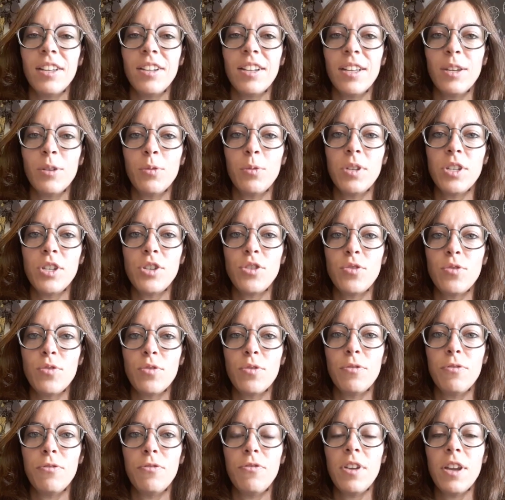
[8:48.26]
And I wish
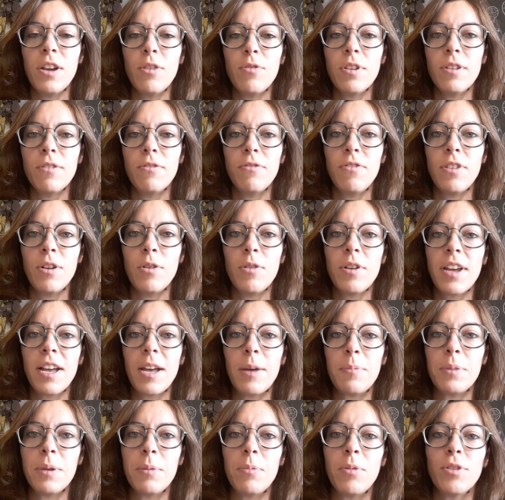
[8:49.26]
you a very, very
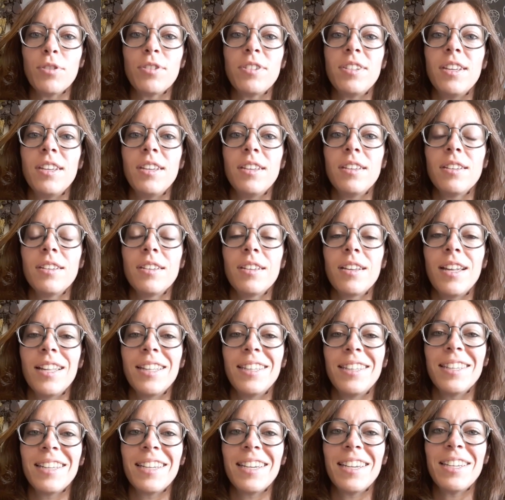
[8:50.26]
happy birthday.
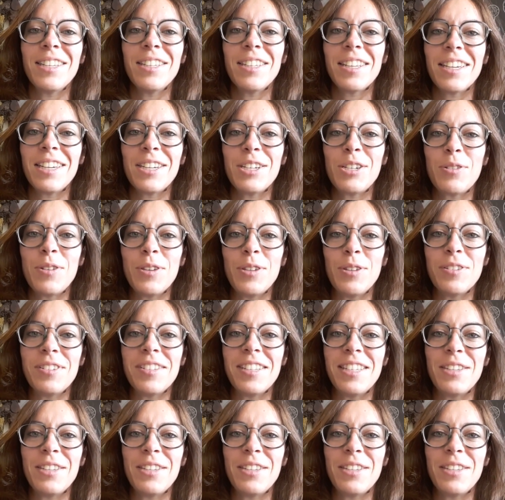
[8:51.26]
A très, très joyeux